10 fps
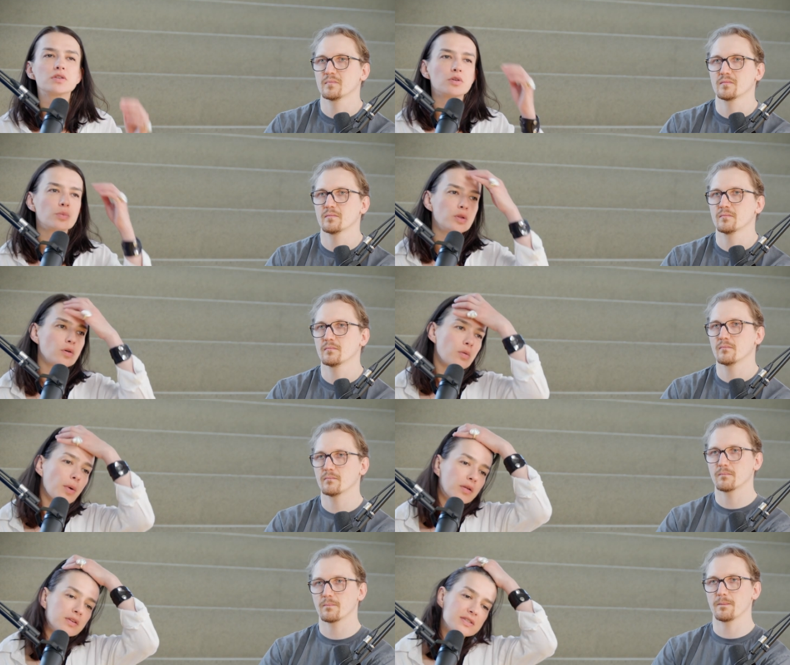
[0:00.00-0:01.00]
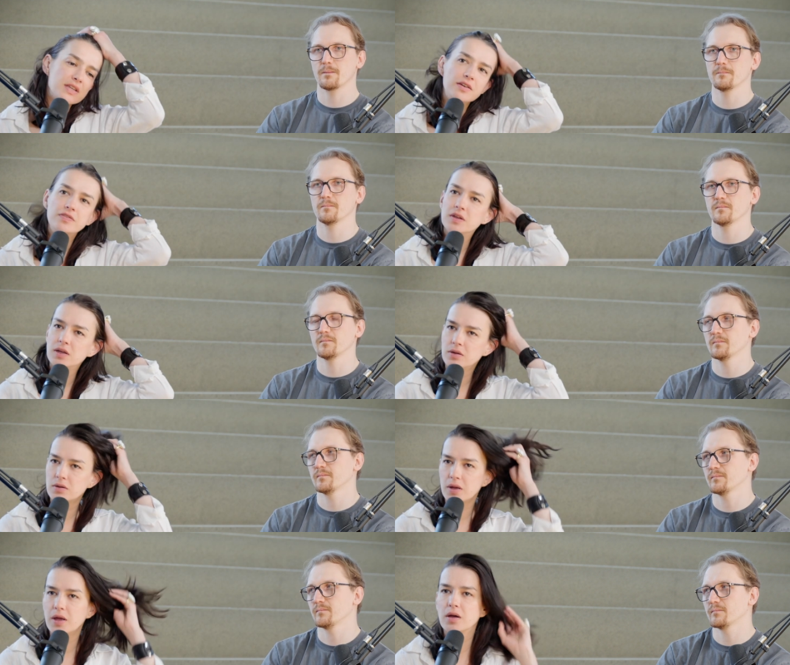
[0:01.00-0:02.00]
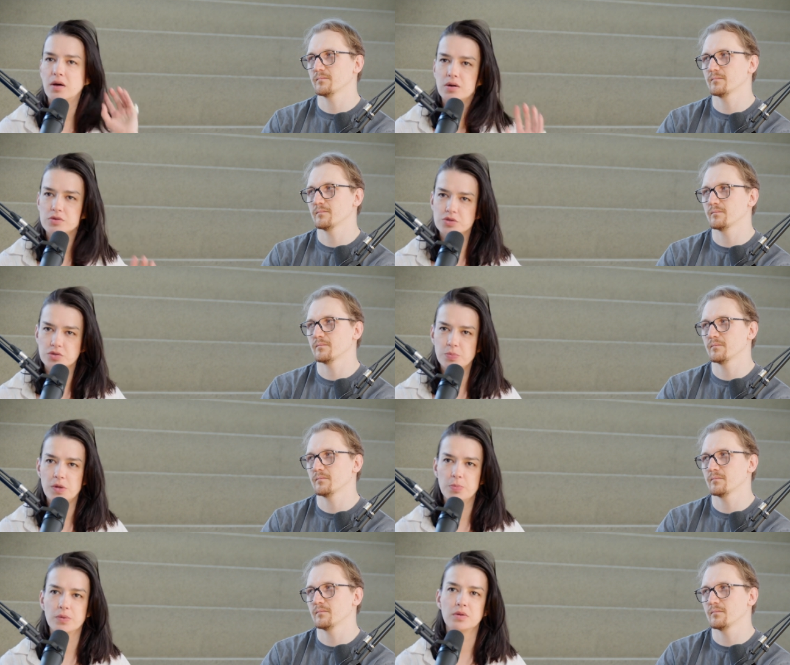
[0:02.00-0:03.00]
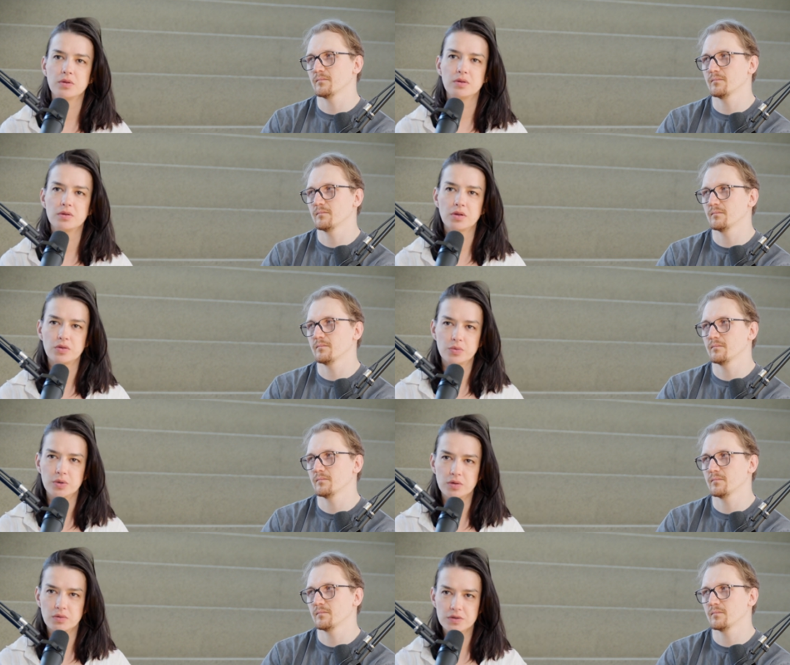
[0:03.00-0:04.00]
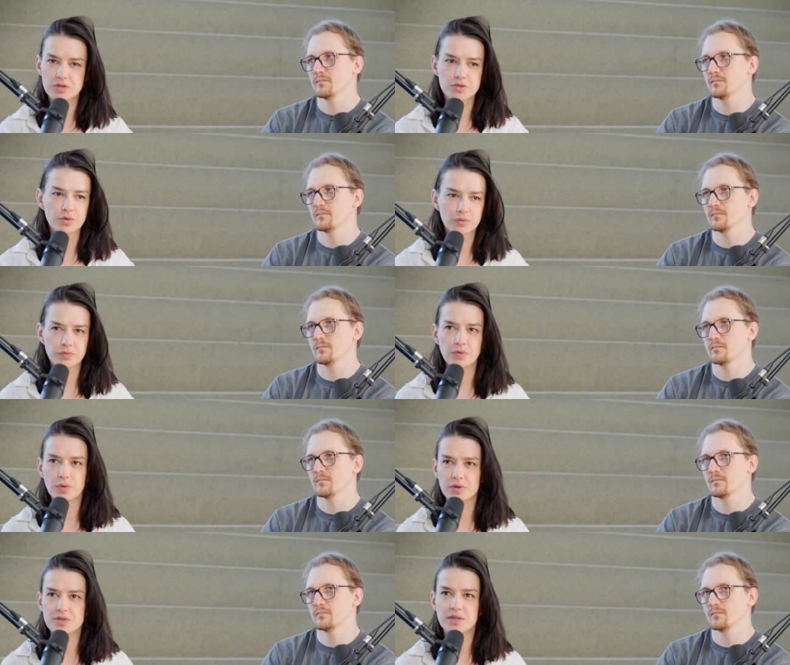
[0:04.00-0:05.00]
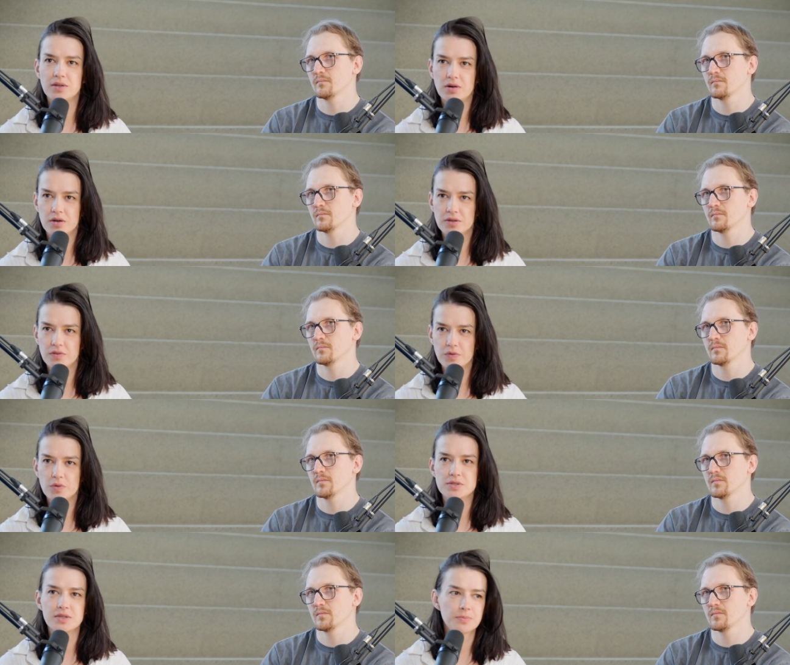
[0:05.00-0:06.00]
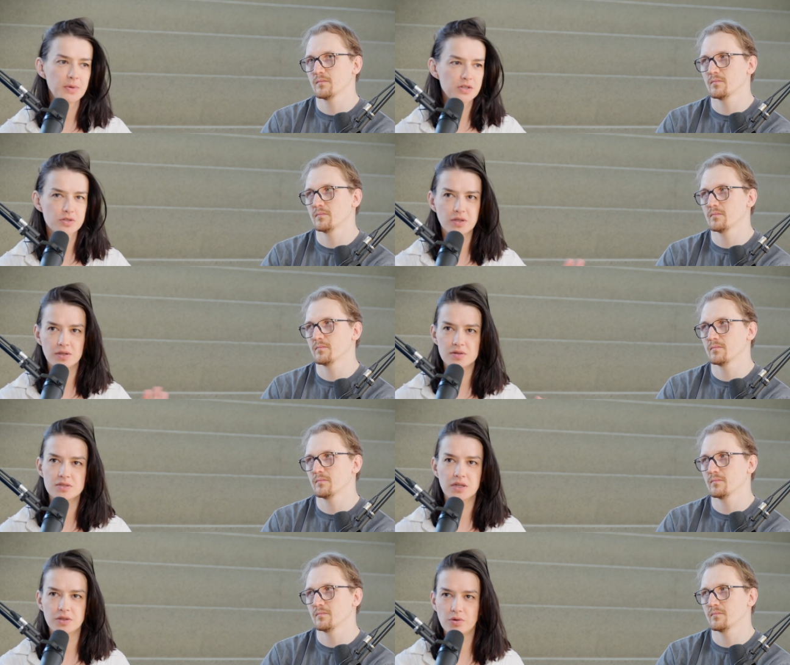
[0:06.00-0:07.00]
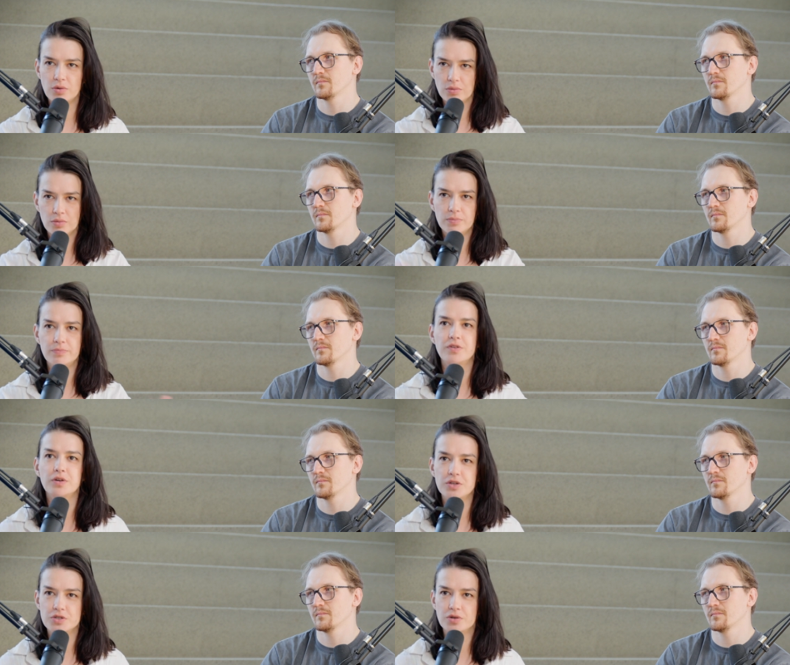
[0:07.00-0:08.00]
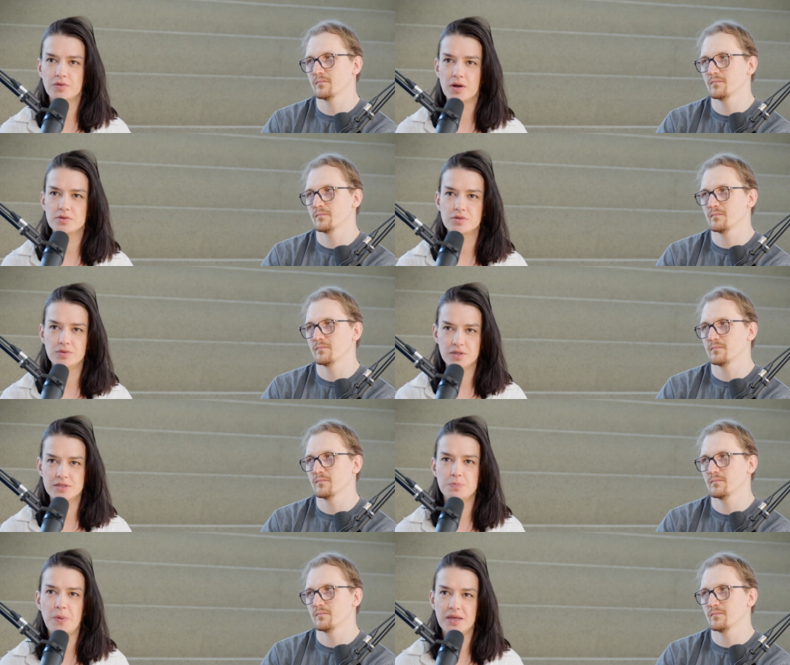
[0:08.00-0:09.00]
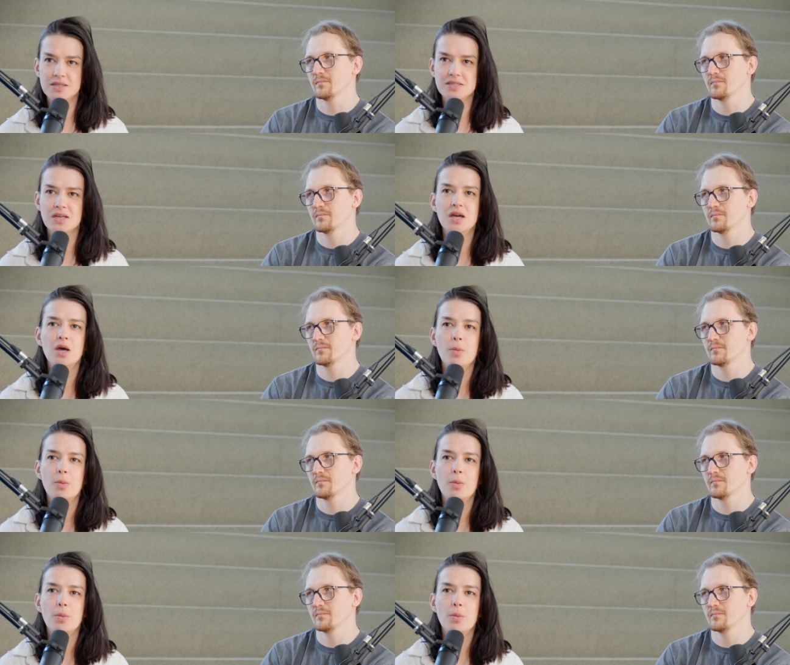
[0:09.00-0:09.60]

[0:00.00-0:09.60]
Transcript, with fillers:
Speaker 1: okay so we know about the safety like how should people not do it over the stone floors and hard floors and make sure that there is like no furniture around so you need space